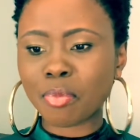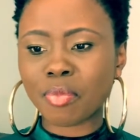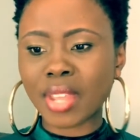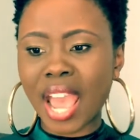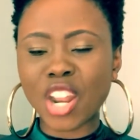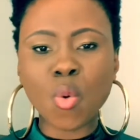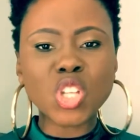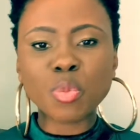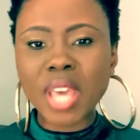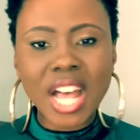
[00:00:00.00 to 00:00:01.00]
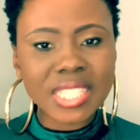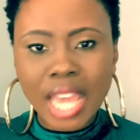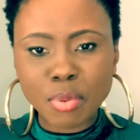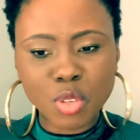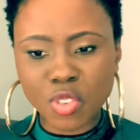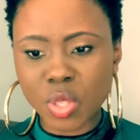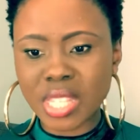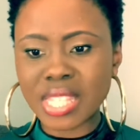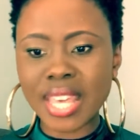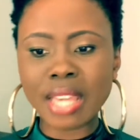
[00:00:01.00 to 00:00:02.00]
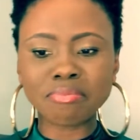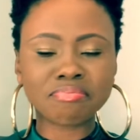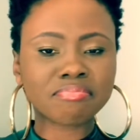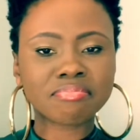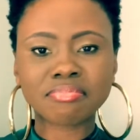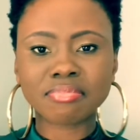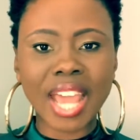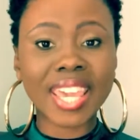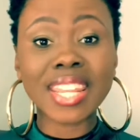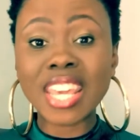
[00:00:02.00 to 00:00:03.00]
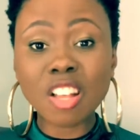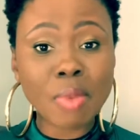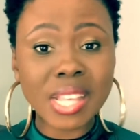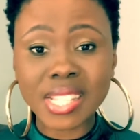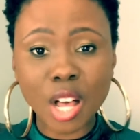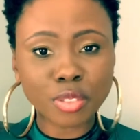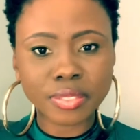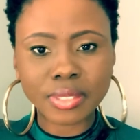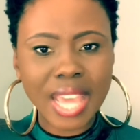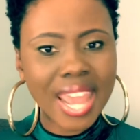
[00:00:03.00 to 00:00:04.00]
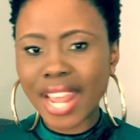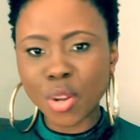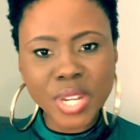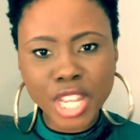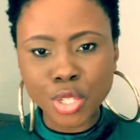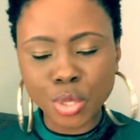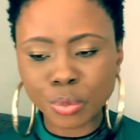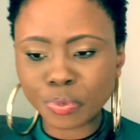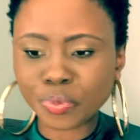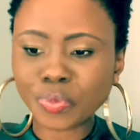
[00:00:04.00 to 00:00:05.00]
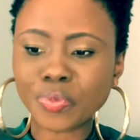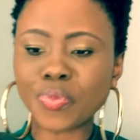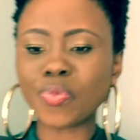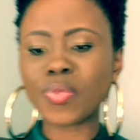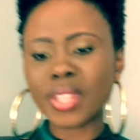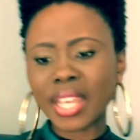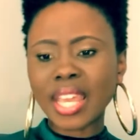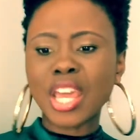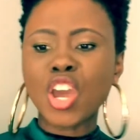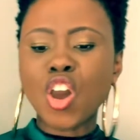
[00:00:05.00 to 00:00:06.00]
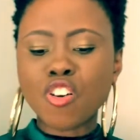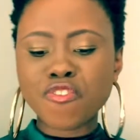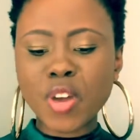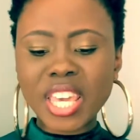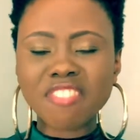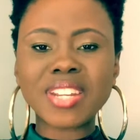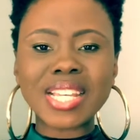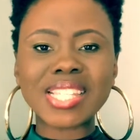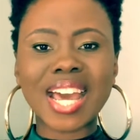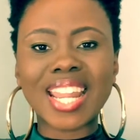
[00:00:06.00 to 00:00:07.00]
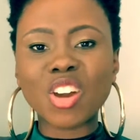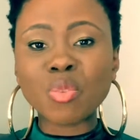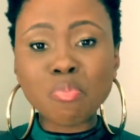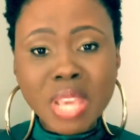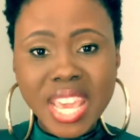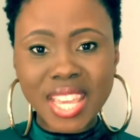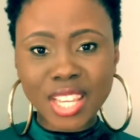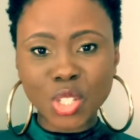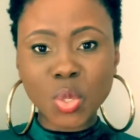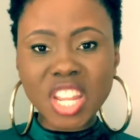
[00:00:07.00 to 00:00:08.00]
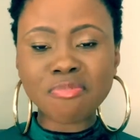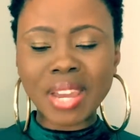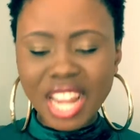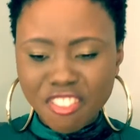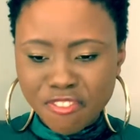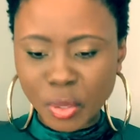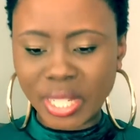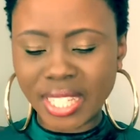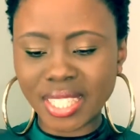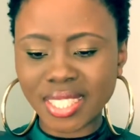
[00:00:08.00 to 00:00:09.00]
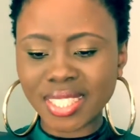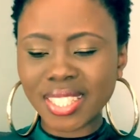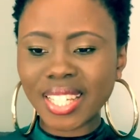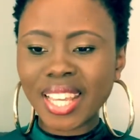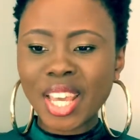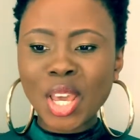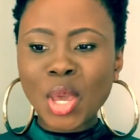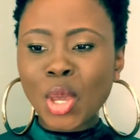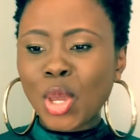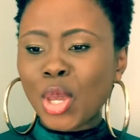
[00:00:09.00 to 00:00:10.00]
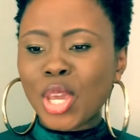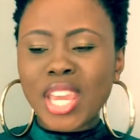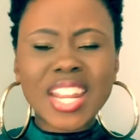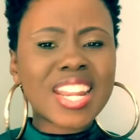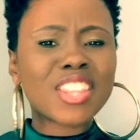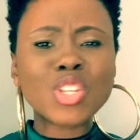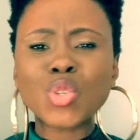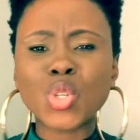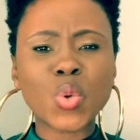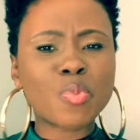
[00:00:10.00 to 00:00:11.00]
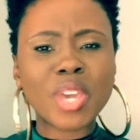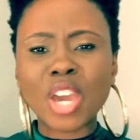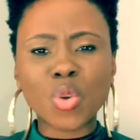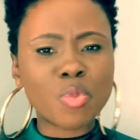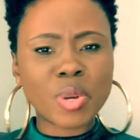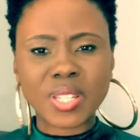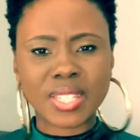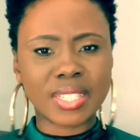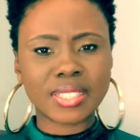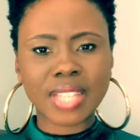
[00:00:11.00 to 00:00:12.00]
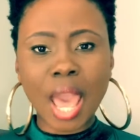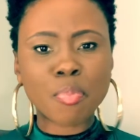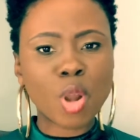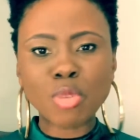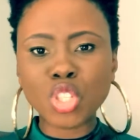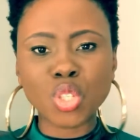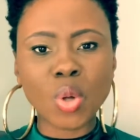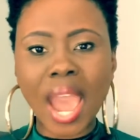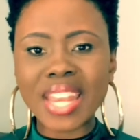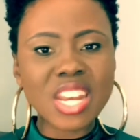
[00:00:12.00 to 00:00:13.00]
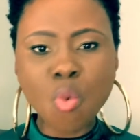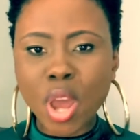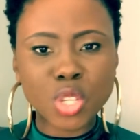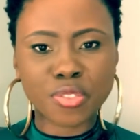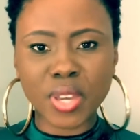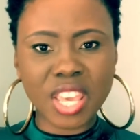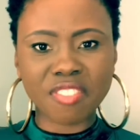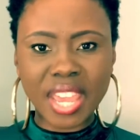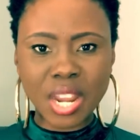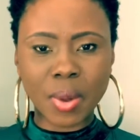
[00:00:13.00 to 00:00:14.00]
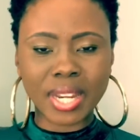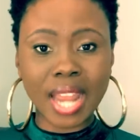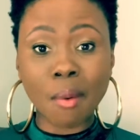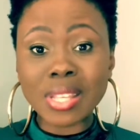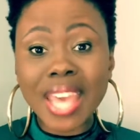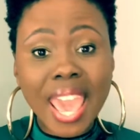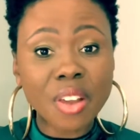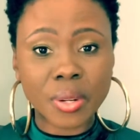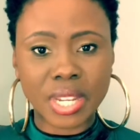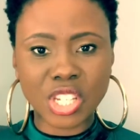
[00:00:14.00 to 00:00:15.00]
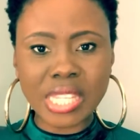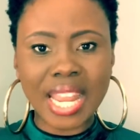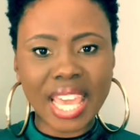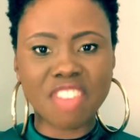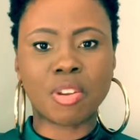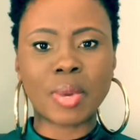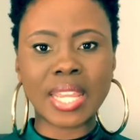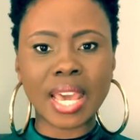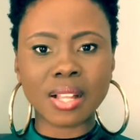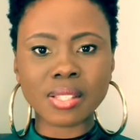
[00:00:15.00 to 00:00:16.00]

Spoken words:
I don't want to be held captive to this thing. I can heal myself, and I don't need you. Forgiveness allowed me to live my life fully. It had nothing to do with being a good person. I promise you, I didn't want to forgive anyone. I was angry, just like everybody else.